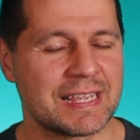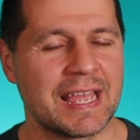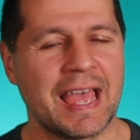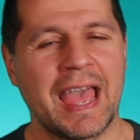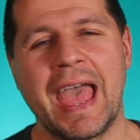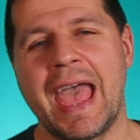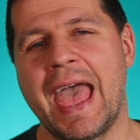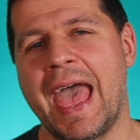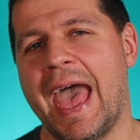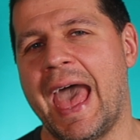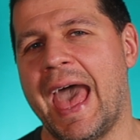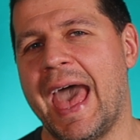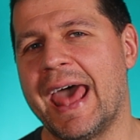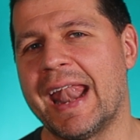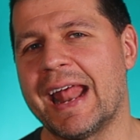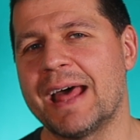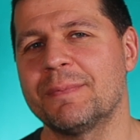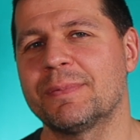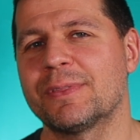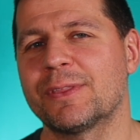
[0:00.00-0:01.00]

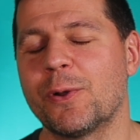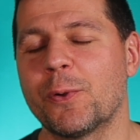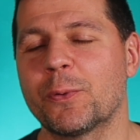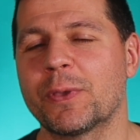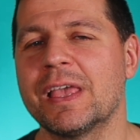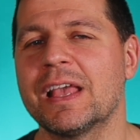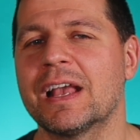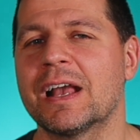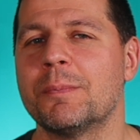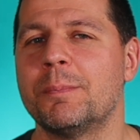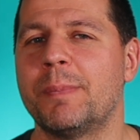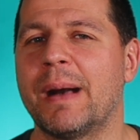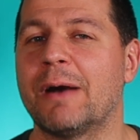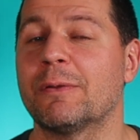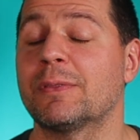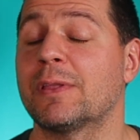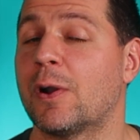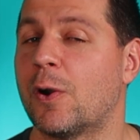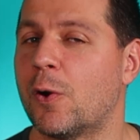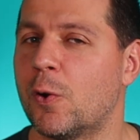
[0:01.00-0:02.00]
And I'm talking
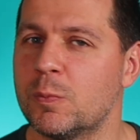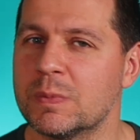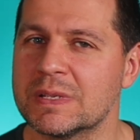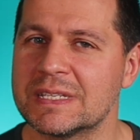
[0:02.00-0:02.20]
about Home